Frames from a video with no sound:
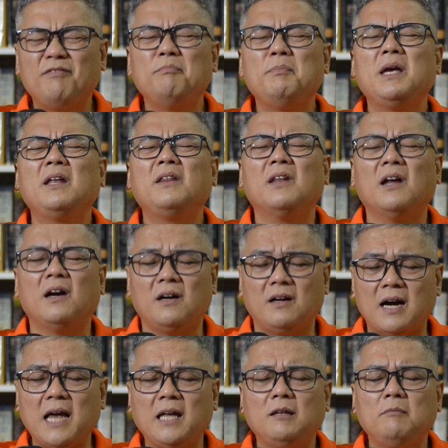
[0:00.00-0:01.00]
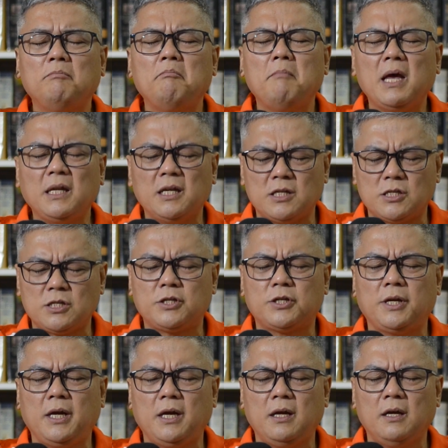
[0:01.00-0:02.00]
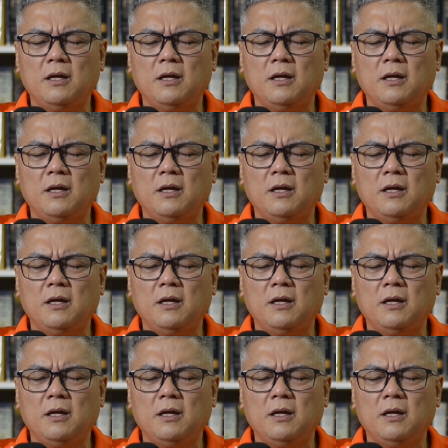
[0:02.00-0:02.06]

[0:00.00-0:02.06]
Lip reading: me the right ministry